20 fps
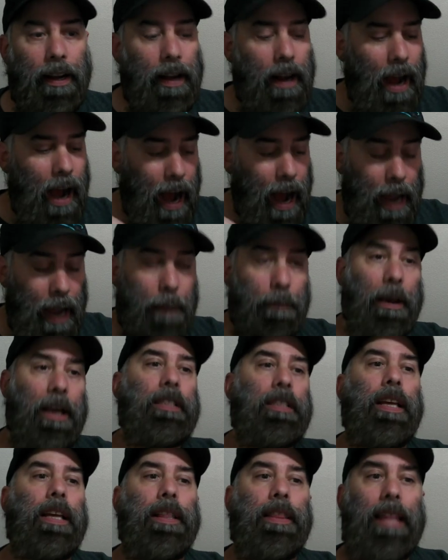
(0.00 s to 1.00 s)
I may
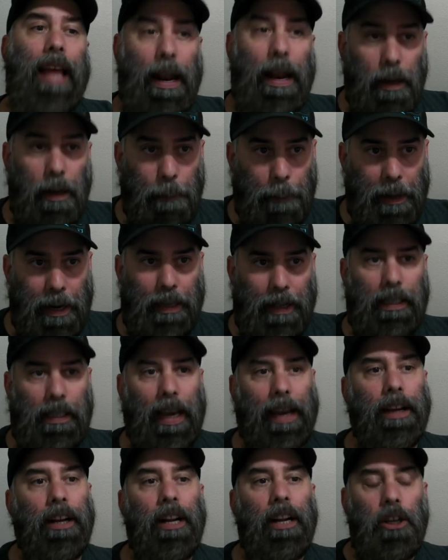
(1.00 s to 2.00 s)
send that to PSA.
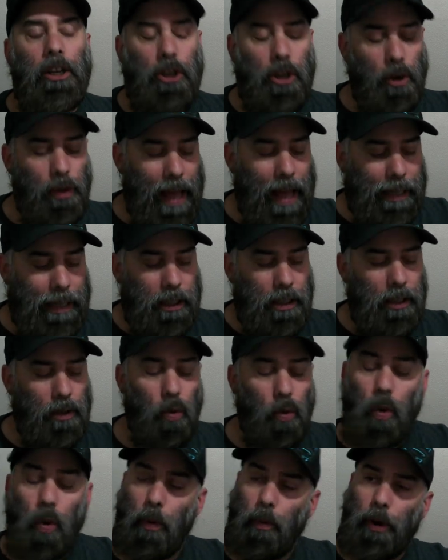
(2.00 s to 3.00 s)
So that's
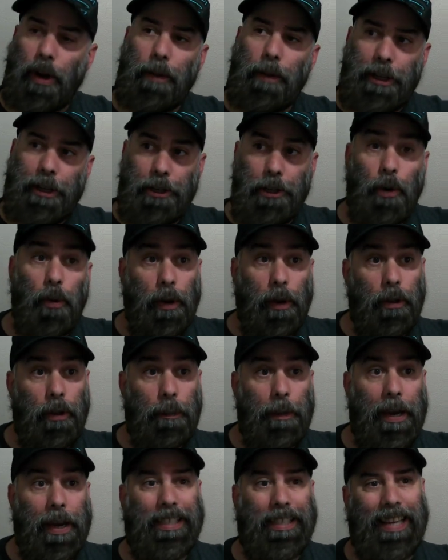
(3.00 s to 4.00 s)
what we're going to be doing with
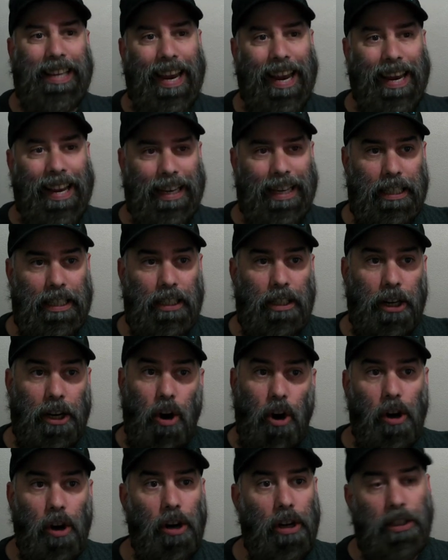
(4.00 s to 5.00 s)
PSA, is the
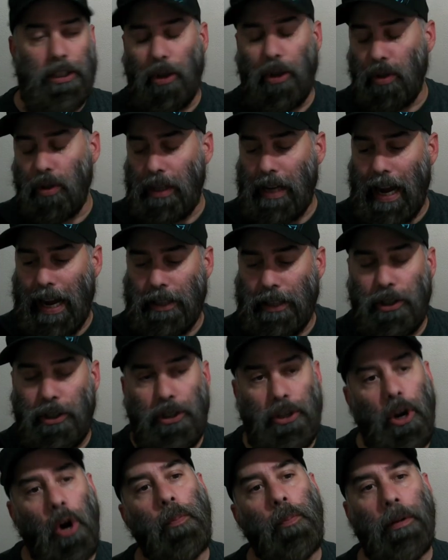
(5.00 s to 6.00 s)
cards, those guys
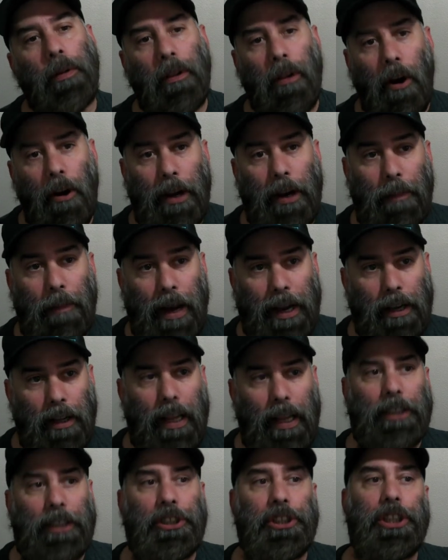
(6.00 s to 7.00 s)
don't belong in my
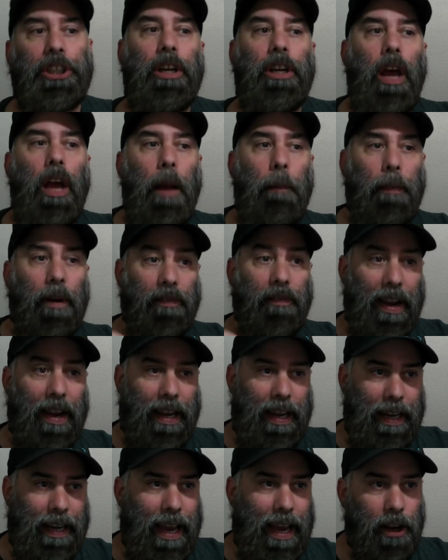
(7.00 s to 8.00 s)
collection, but if I can
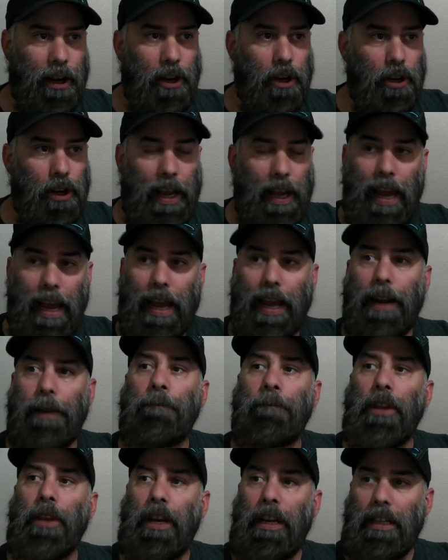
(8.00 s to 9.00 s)
get a good hit,
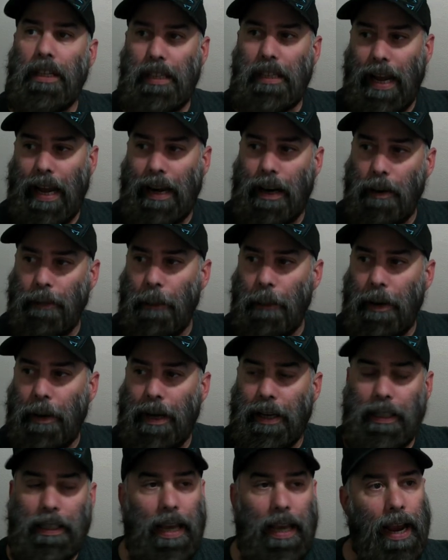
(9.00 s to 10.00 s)
sending them to
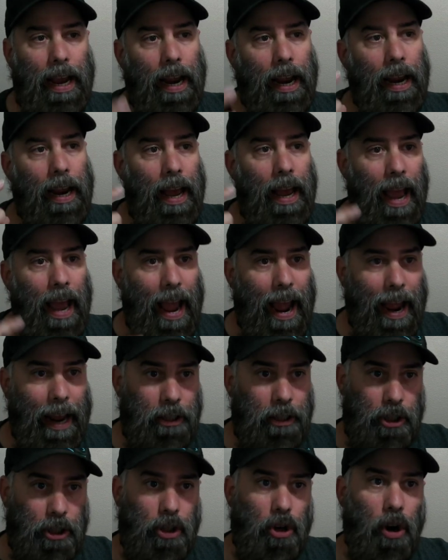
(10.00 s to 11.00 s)
PSA and
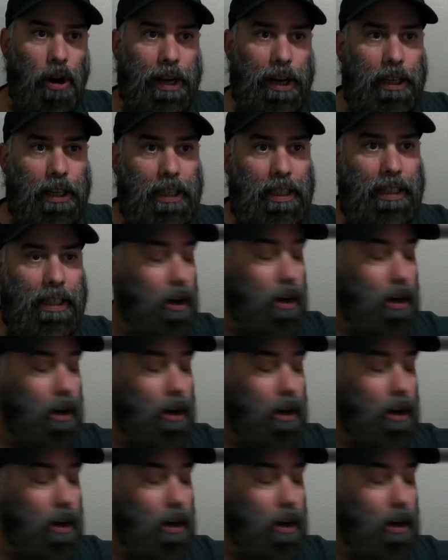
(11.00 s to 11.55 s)
starting to sell